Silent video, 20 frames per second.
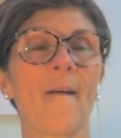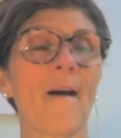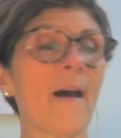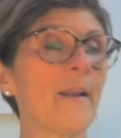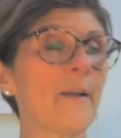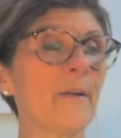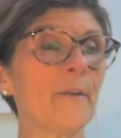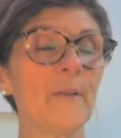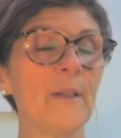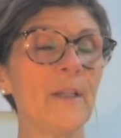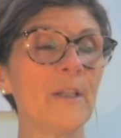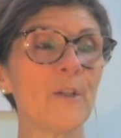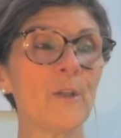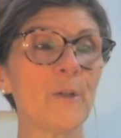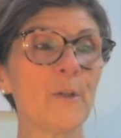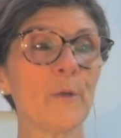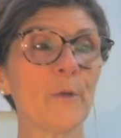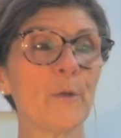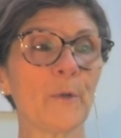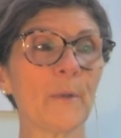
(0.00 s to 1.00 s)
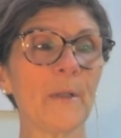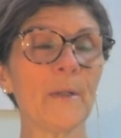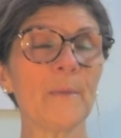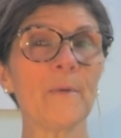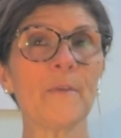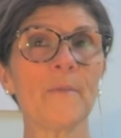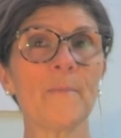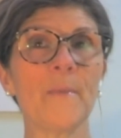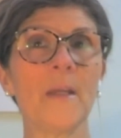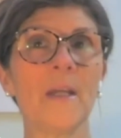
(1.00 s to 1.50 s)
I don't need you to agree
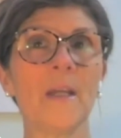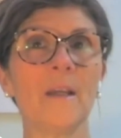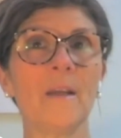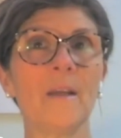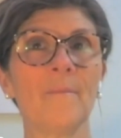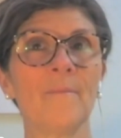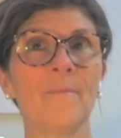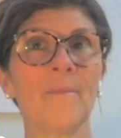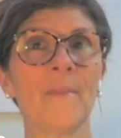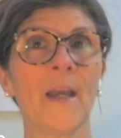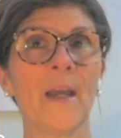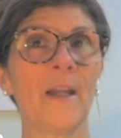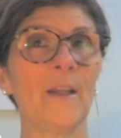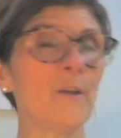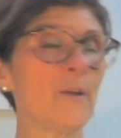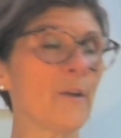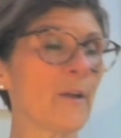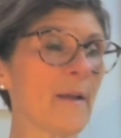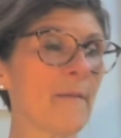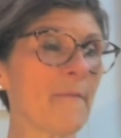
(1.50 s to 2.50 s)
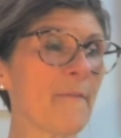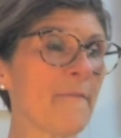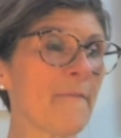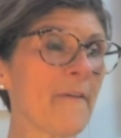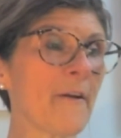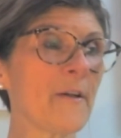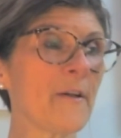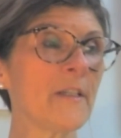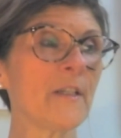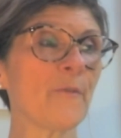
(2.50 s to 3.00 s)
with me, and you could have a
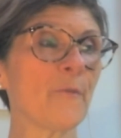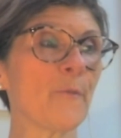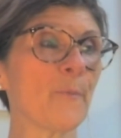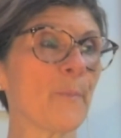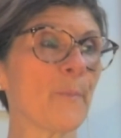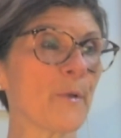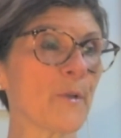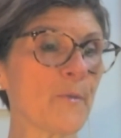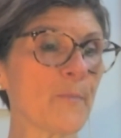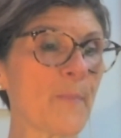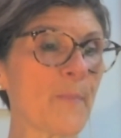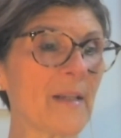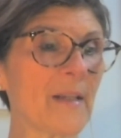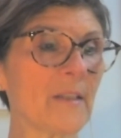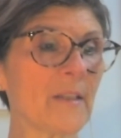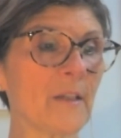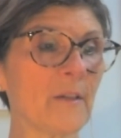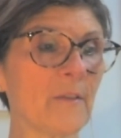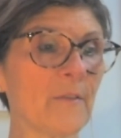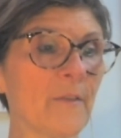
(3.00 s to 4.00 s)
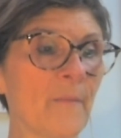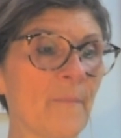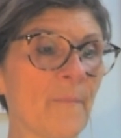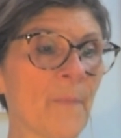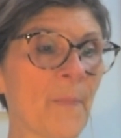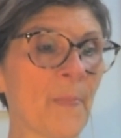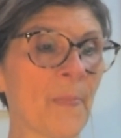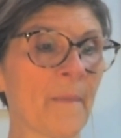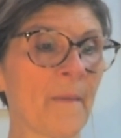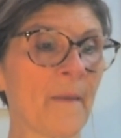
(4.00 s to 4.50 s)
very different perspective,
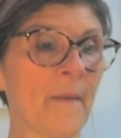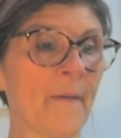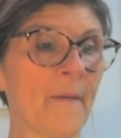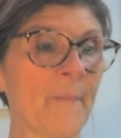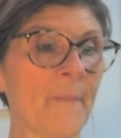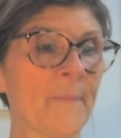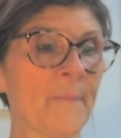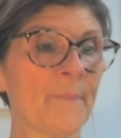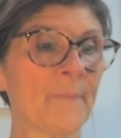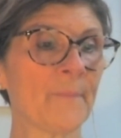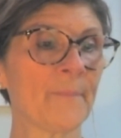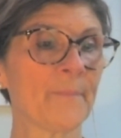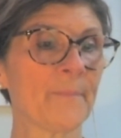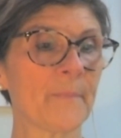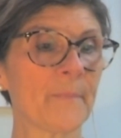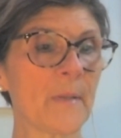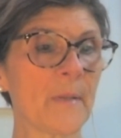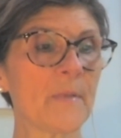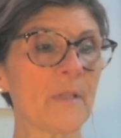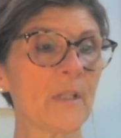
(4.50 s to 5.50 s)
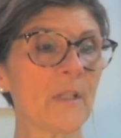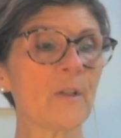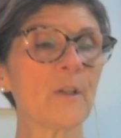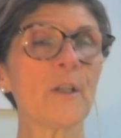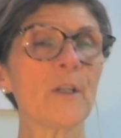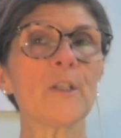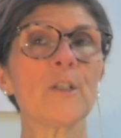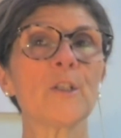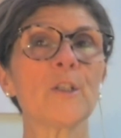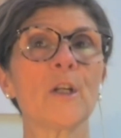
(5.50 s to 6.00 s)
but I'm still
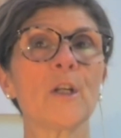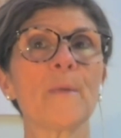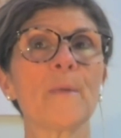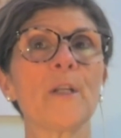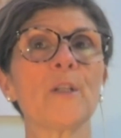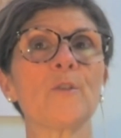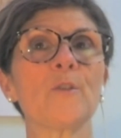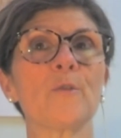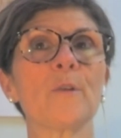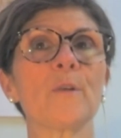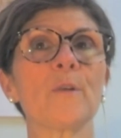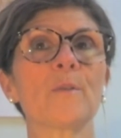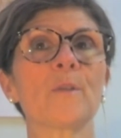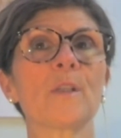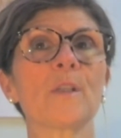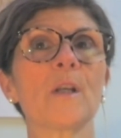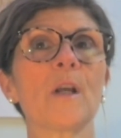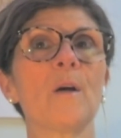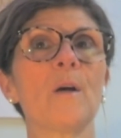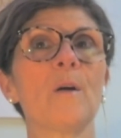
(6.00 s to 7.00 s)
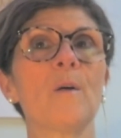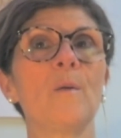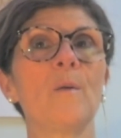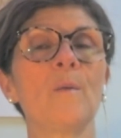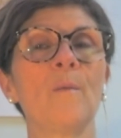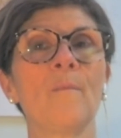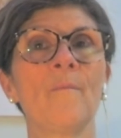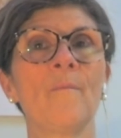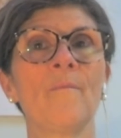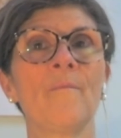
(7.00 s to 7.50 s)
going to share my truth.
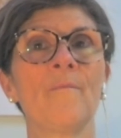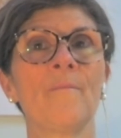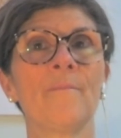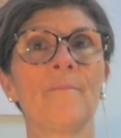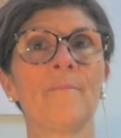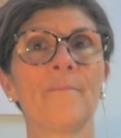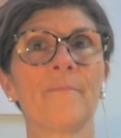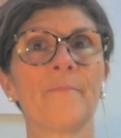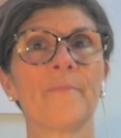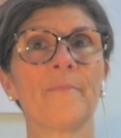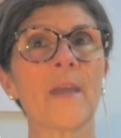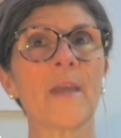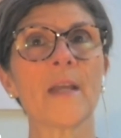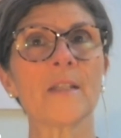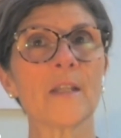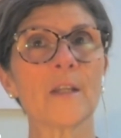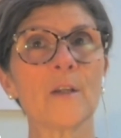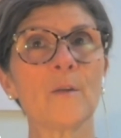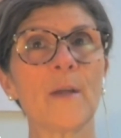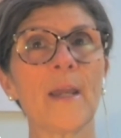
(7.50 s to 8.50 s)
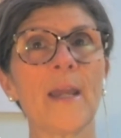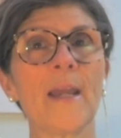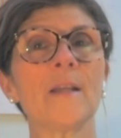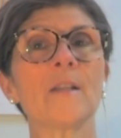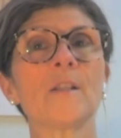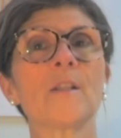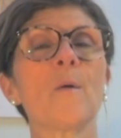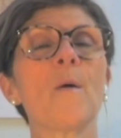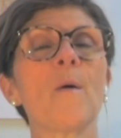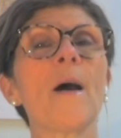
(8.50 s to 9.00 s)
So that's okay.
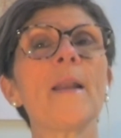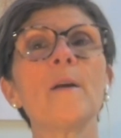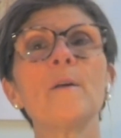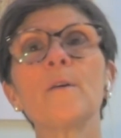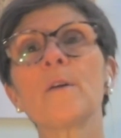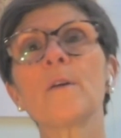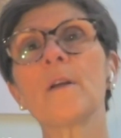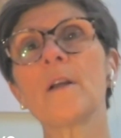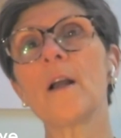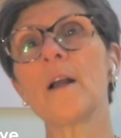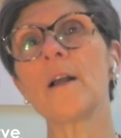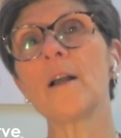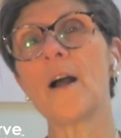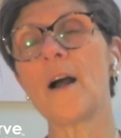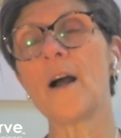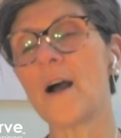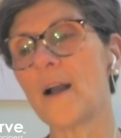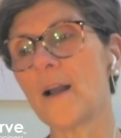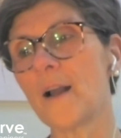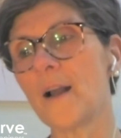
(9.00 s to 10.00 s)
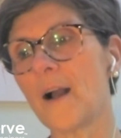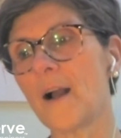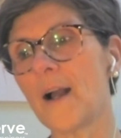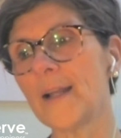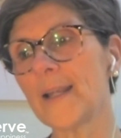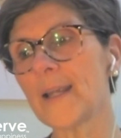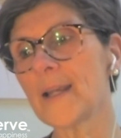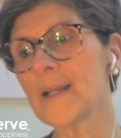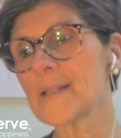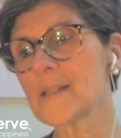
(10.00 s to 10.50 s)
So I
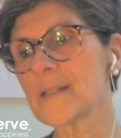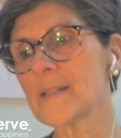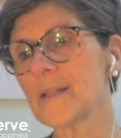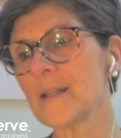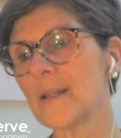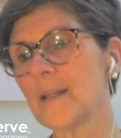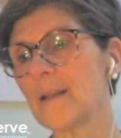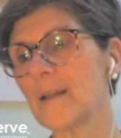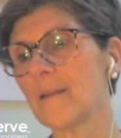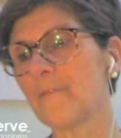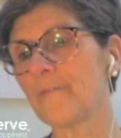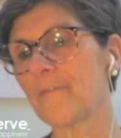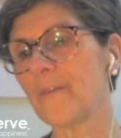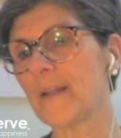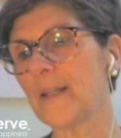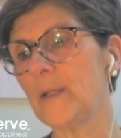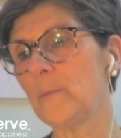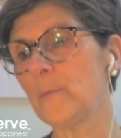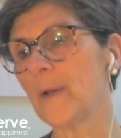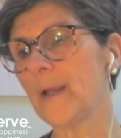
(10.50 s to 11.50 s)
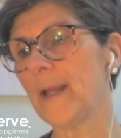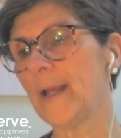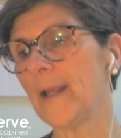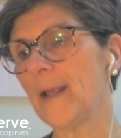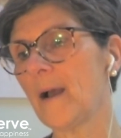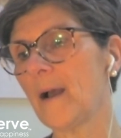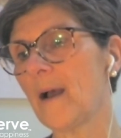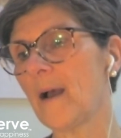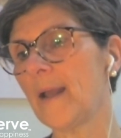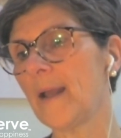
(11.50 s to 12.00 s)
guess in a funny
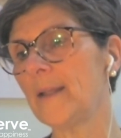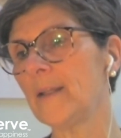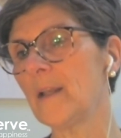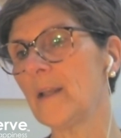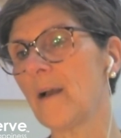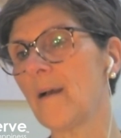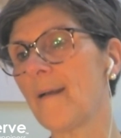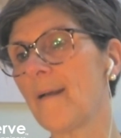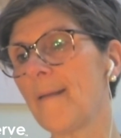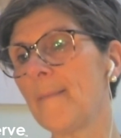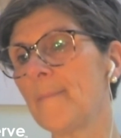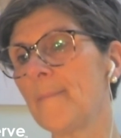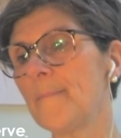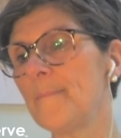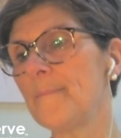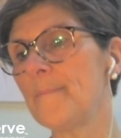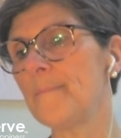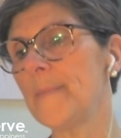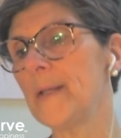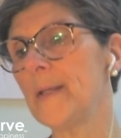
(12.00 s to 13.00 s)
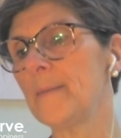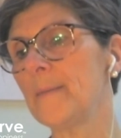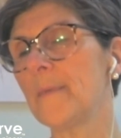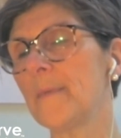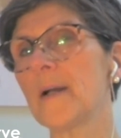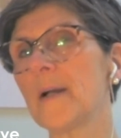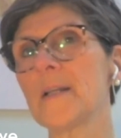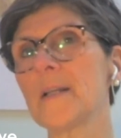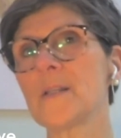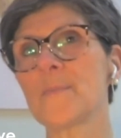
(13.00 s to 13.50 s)
way, I
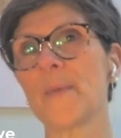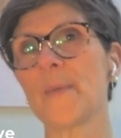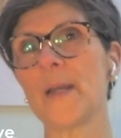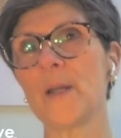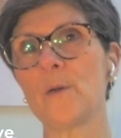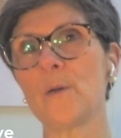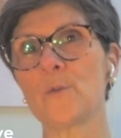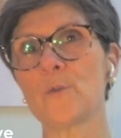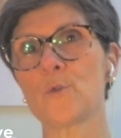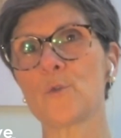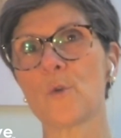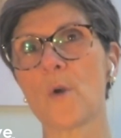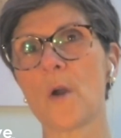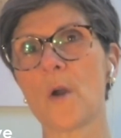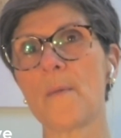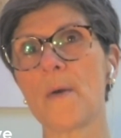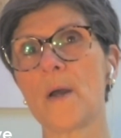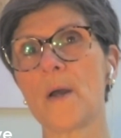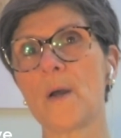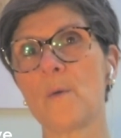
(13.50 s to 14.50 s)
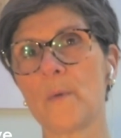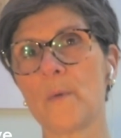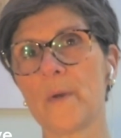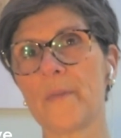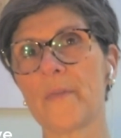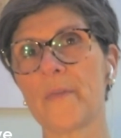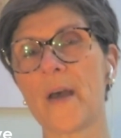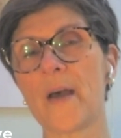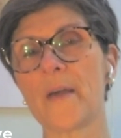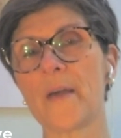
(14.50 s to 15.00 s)
minimize my own drama
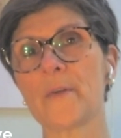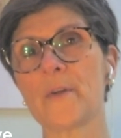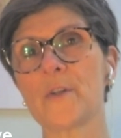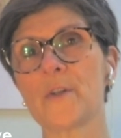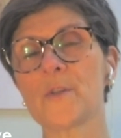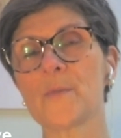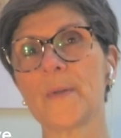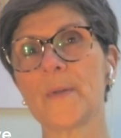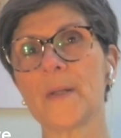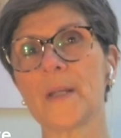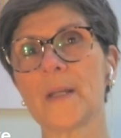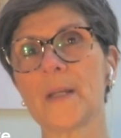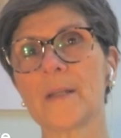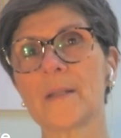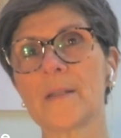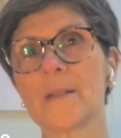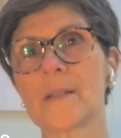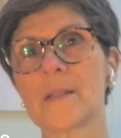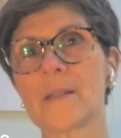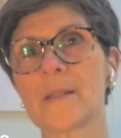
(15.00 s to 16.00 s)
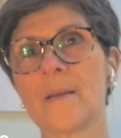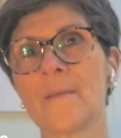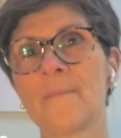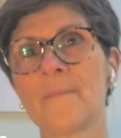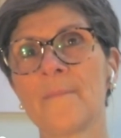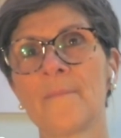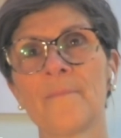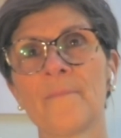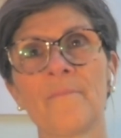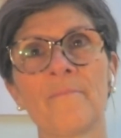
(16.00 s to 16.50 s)
with others because
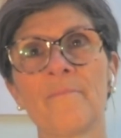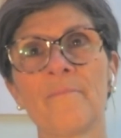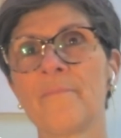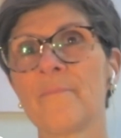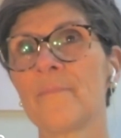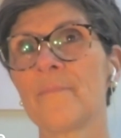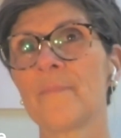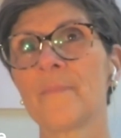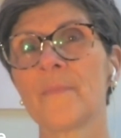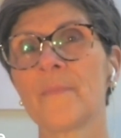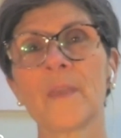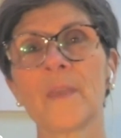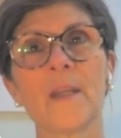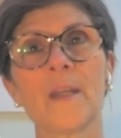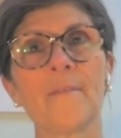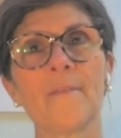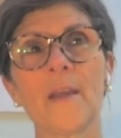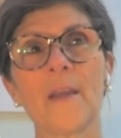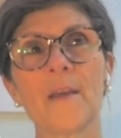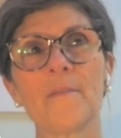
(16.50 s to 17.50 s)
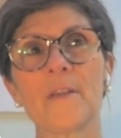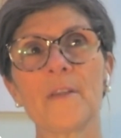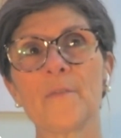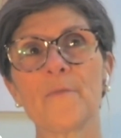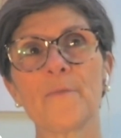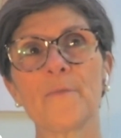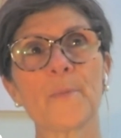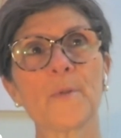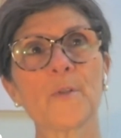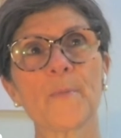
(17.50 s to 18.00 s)
if they have a
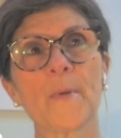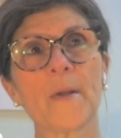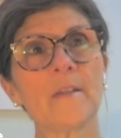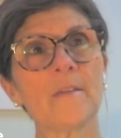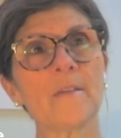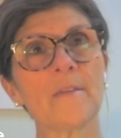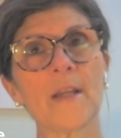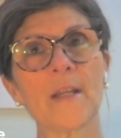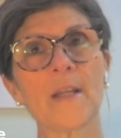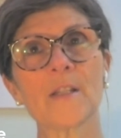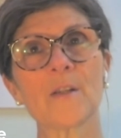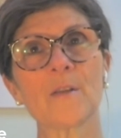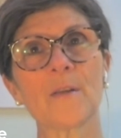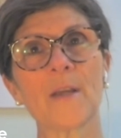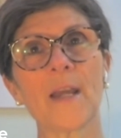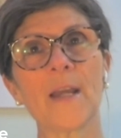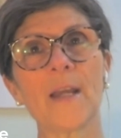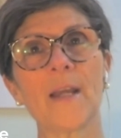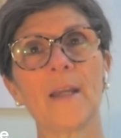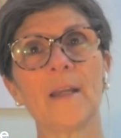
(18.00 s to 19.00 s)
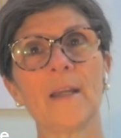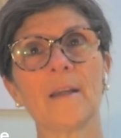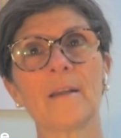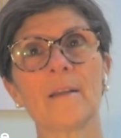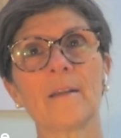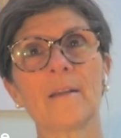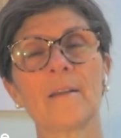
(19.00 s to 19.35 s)
different perspective, that's okay.